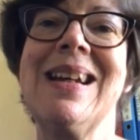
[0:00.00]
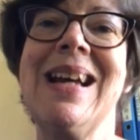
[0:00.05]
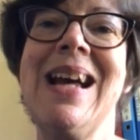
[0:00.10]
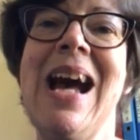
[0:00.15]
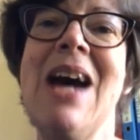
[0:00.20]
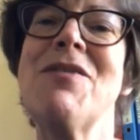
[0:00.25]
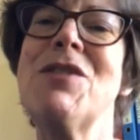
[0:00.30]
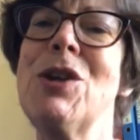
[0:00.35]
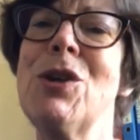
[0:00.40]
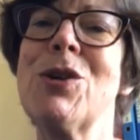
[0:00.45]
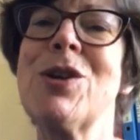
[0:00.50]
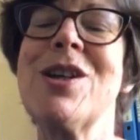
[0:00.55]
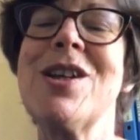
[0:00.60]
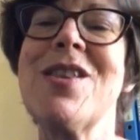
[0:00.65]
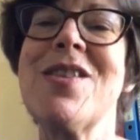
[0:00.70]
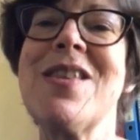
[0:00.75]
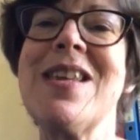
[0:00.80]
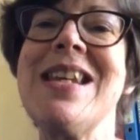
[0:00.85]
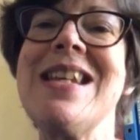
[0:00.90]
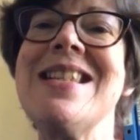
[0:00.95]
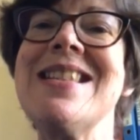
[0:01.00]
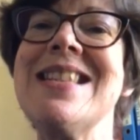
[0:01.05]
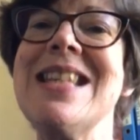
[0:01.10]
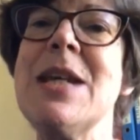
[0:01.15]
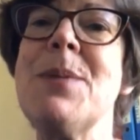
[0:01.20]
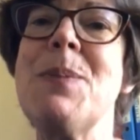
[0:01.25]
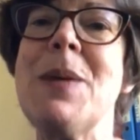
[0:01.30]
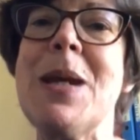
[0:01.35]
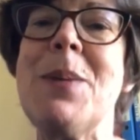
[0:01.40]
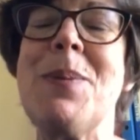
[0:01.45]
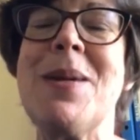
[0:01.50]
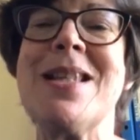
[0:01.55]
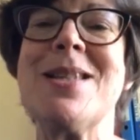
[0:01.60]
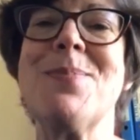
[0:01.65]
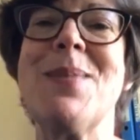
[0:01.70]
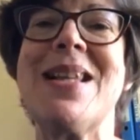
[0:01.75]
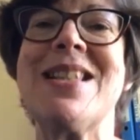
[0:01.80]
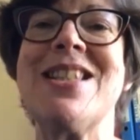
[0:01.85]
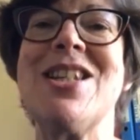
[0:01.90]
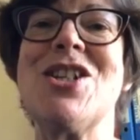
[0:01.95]
have a look at the CBeebies
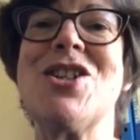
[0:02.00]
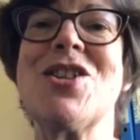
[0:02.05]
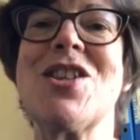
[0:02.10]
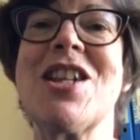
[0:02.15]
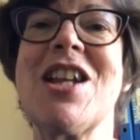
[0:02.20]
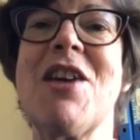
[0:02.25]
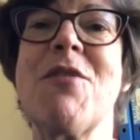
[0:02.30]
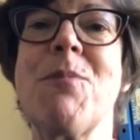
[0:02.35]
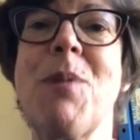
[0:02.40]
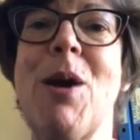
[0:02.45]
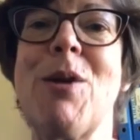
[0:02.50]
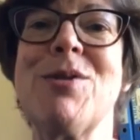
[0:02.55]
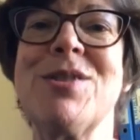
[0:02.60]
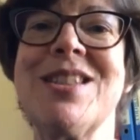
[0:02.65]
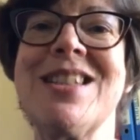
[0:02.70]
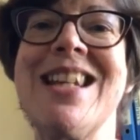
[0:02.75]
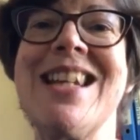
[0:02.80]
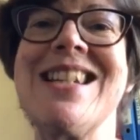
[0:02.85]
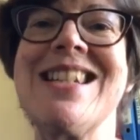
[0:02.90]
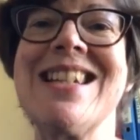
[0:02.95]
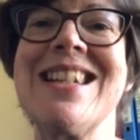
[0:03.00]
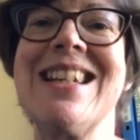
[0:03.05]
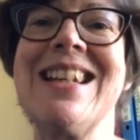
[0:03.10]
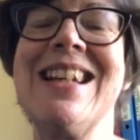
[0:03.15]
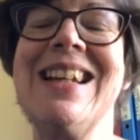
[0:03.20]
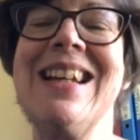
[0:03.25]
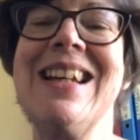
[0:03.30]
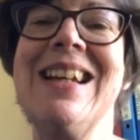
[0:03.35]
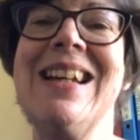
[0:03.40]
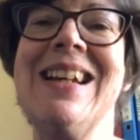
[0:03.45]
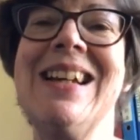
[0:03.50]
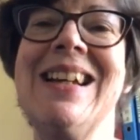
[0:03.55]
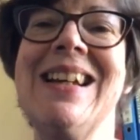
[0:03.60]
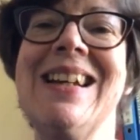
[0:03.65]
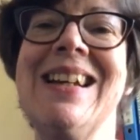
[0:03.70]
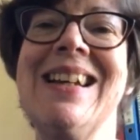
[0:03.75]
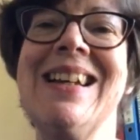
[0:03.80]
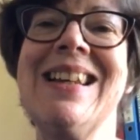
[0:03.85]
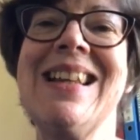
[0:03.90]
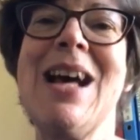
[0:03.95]
message that I've posted.
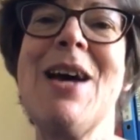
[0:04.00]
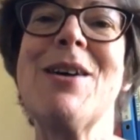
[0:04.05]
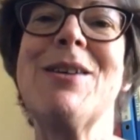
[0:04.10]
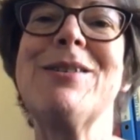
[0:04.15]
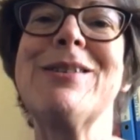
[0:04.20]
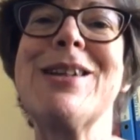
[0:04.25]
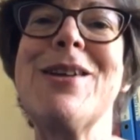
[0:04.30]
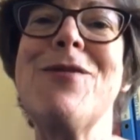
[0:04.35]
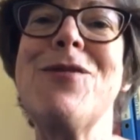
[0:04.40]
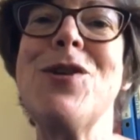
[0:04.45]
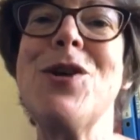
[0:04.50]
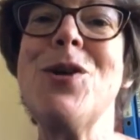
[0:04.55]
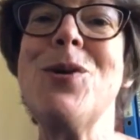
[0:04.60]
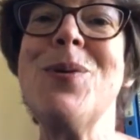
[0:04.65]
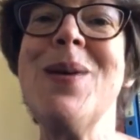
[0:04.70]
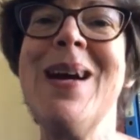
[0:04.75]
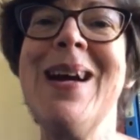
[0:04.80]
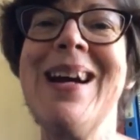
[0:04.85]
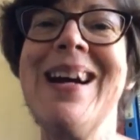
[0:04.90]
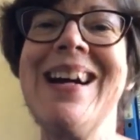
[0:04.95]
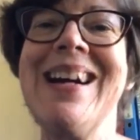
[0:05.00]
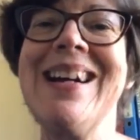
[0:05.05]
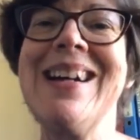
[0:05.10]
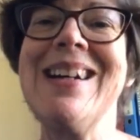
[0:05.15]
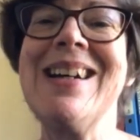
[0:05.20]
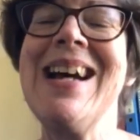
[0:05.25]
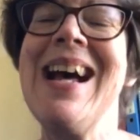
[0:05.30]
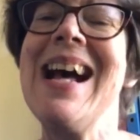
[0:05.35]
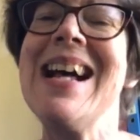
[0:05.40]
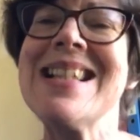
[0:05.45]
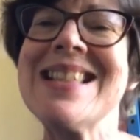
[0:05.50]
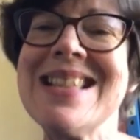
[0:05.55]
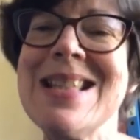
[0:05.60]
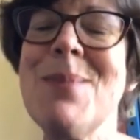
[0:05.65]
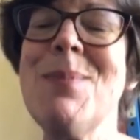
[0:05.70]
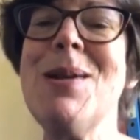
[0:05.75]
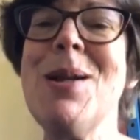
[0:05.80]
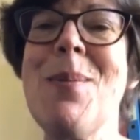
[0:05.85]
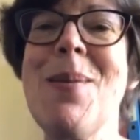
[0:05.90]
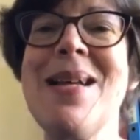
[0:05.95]
That'll give you uh, a
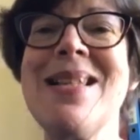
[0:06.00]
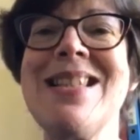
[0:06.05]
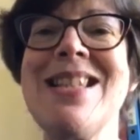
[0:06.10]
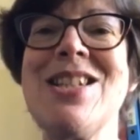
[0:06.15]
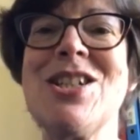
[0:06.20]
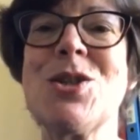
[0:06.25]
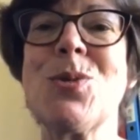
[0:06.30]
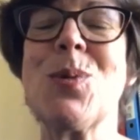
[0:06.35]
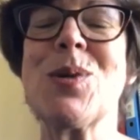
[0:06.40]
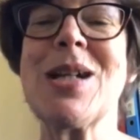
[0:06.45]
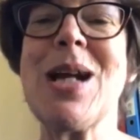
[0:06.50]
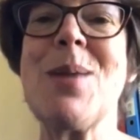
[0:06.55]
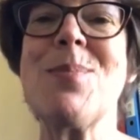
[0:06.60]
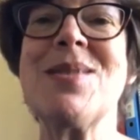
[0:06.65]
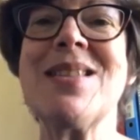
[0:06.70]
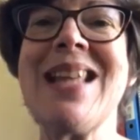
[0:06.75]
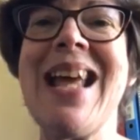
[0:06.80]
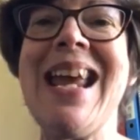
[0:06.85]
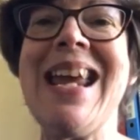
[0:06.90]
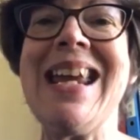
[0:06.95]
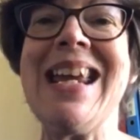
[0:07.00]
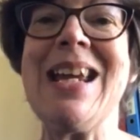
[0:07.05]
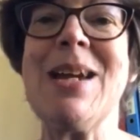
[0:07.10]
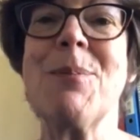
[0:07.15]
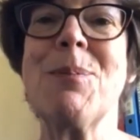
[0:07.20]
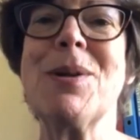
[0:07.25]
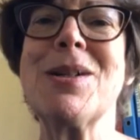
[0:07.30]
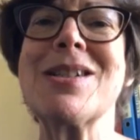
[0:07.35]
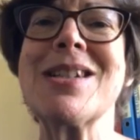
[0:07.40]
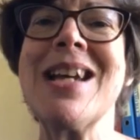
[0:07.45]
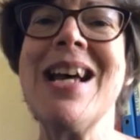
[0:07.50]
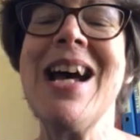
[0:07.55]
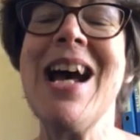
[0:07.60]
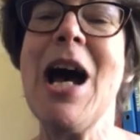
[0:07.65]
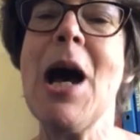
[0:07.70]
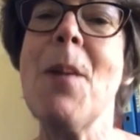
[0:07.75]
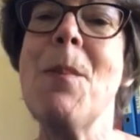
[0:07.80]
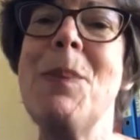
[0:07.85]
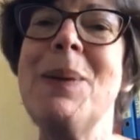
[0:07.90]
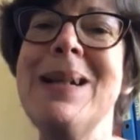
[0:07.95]
similar message to what I'm saying, but
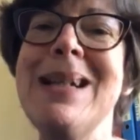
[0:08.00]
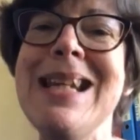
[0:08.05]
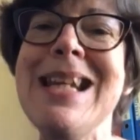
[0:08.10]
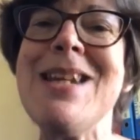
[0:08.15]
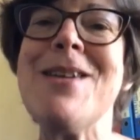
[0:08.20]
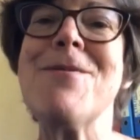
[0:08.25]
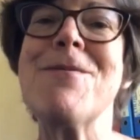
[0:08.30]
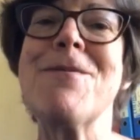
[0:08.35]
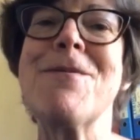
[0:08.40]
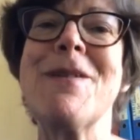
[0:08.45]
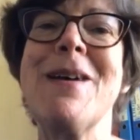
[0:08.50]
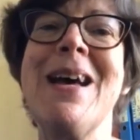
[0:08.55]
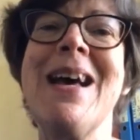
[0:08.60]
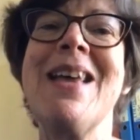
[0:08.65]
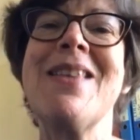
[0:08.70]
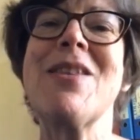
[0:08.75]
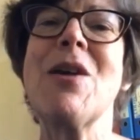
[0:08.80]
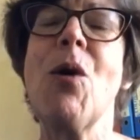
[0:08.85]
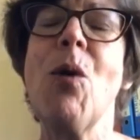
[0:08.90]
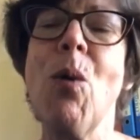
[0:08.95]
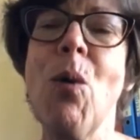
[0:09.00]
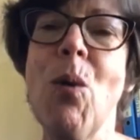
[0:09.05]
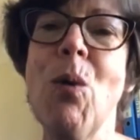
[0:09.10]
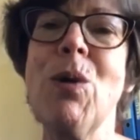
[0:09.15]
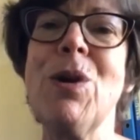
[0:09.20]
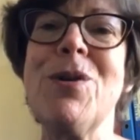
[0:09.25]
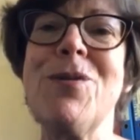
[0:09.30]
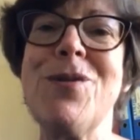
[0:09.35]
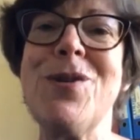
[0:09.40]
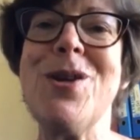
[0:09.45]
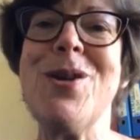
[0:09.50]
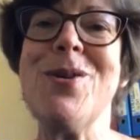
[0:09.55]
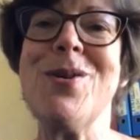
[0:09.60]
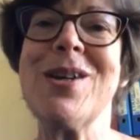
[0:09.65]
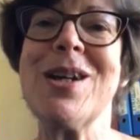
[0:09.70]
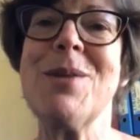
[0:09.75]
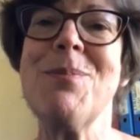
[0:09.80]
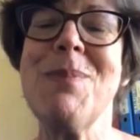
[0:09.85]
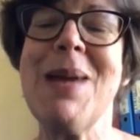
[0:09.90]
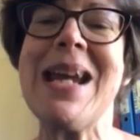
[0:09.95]
a belief that all of you
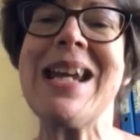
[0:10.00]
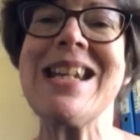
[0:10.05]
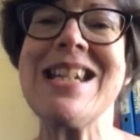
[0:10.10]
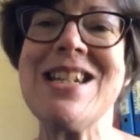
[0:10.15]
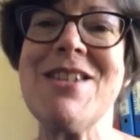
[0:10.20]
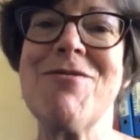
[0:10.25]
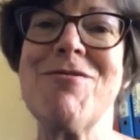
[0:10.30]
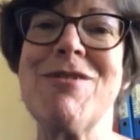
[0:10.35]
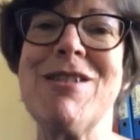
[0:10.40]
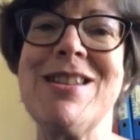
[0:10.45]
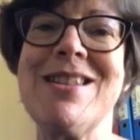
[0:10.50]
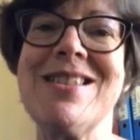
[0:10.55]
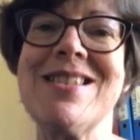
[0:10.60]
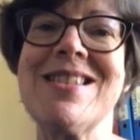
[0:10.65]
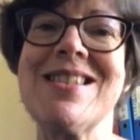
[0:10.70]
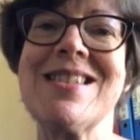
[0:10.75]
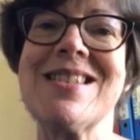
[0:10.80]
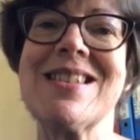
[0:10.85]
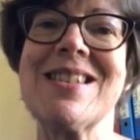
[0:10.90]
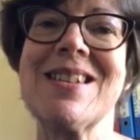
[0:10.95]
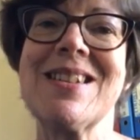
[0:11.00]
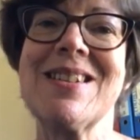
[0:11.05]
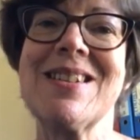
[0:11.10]
can make a difference.